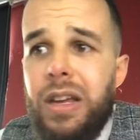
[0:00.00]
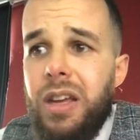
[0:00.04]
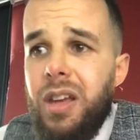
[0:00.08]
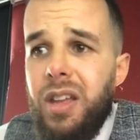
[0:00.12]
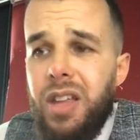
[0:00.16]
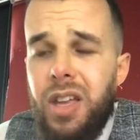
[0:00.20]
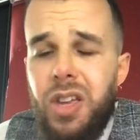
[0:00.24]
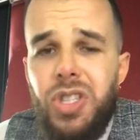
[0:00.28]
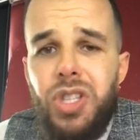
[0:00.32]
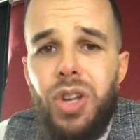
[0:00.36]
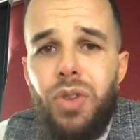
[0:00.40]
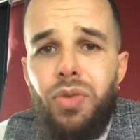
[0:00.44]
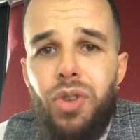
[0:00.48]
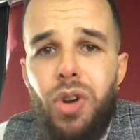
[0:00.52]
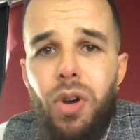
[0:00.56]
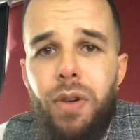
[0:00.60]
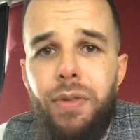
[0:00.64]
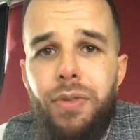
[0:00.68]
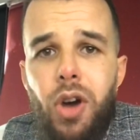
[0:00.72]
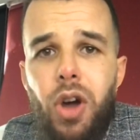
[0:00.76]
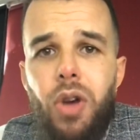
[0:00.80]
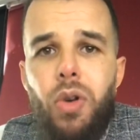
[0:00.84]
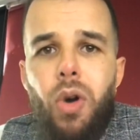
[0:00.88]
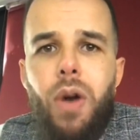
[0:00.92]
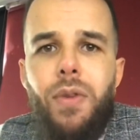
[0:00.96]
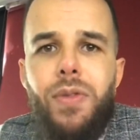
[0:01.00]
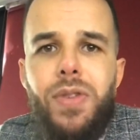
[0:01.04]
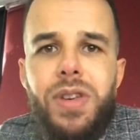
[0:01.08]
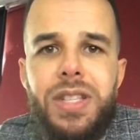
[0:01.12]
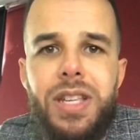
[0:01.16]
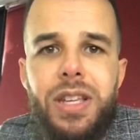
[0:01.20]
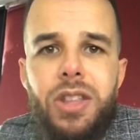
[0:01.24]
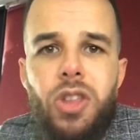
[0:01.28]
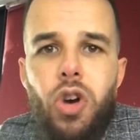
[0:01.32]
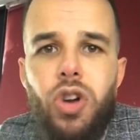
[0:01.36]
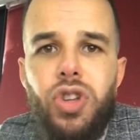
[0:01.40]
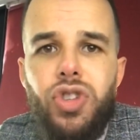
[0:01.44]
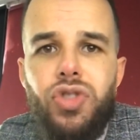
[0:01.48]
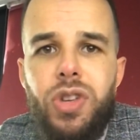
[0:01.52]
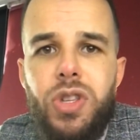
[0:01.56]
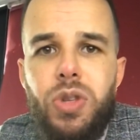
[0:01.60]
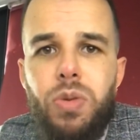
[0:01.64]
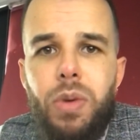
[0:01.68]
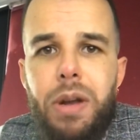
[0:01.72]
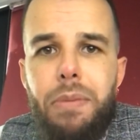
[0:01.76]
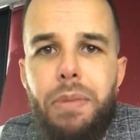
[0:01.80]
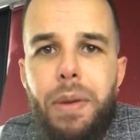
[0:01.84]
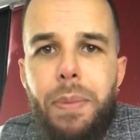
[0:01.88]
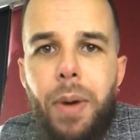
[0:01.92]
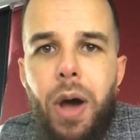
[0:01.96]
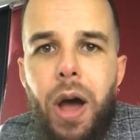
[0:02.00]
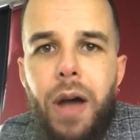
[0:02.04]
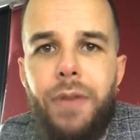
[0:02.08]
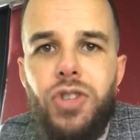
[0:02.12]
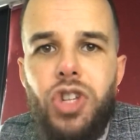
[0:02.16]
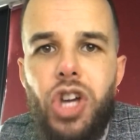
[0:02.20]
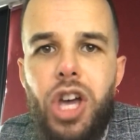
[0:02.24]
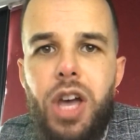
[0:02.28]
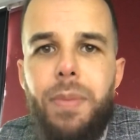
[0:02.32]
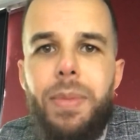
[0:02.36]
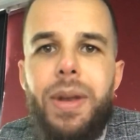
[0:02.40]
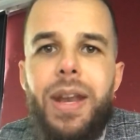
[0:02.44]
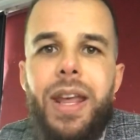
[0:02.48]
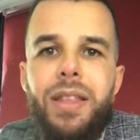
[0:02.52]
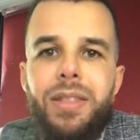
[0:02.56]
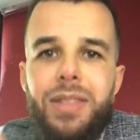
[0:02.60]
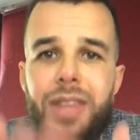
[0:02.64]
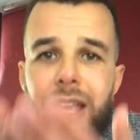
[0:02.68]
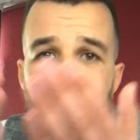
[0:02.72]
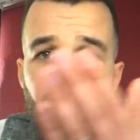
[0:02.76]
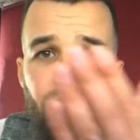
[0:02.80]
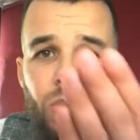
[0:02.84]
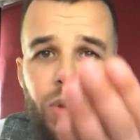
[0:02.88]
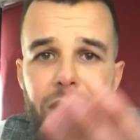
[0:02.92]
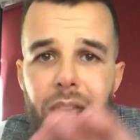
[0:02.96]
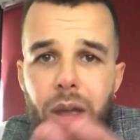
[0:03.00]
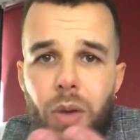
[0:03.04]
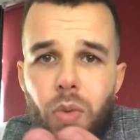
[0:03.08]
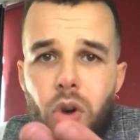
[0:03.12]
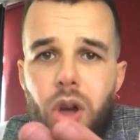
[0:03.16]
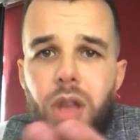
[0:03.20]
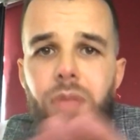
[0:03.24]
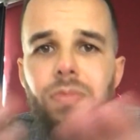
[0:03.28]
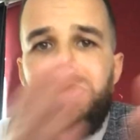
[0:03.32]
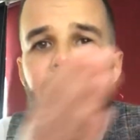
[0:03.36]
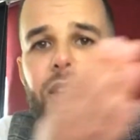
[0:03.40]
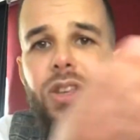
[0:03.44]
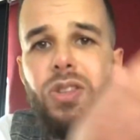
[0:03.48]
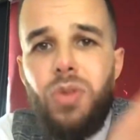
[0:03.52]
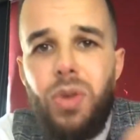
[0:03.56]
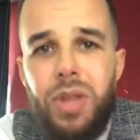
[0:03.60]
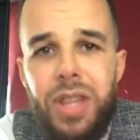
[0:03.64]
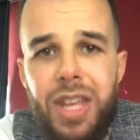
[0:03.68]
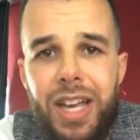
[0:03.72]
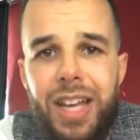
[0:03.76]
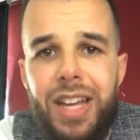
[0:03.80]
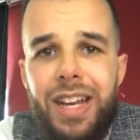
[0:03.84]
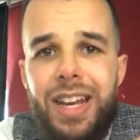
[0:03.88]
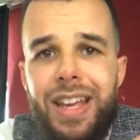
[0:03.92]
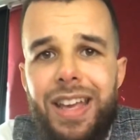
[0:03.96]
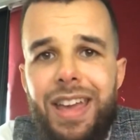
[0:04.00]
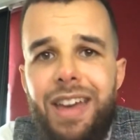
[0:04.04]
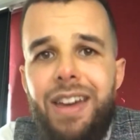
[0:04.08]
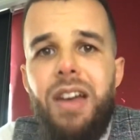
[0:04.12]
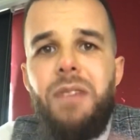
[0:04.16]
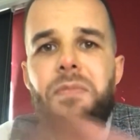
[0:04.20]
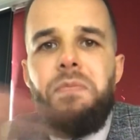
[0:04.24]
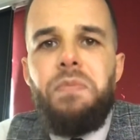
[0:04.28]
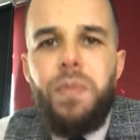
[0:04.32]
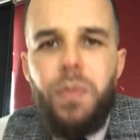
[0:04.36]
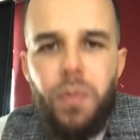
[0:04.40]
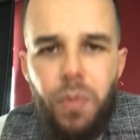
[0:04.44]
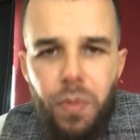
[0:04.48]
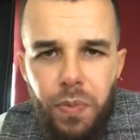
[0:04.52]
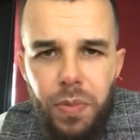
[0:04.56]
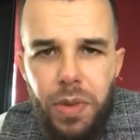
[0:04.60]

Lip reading: It's a real vote. Obviously, the Austrians want to be part of Germany. That's what they want. That's what they're going to get.